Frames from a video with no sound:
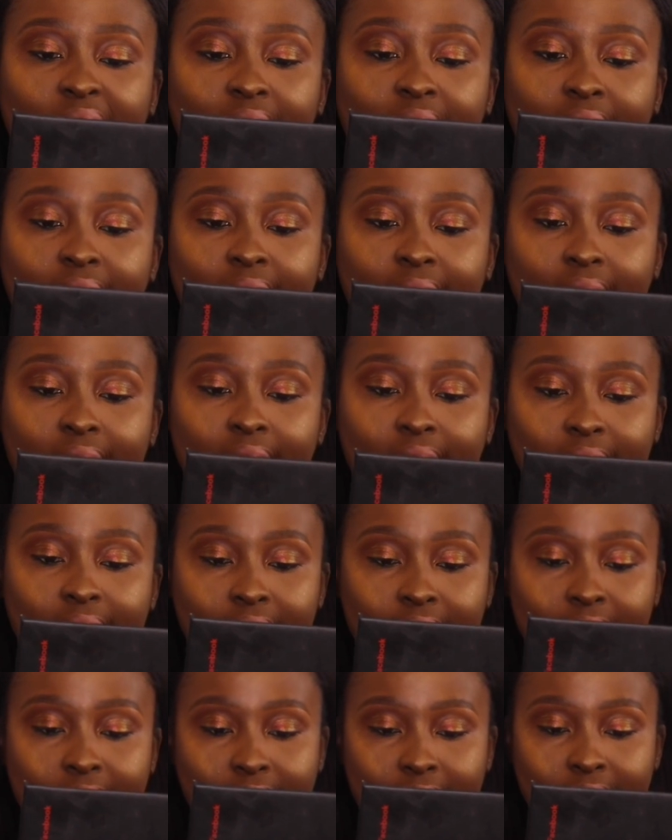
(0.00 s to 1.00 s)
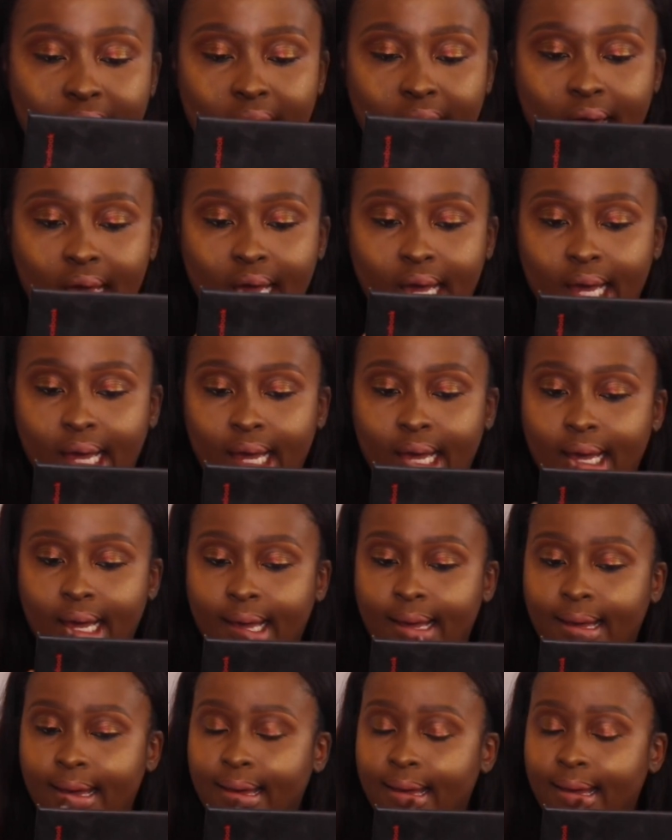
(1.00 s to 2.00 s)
together, just to make it look cool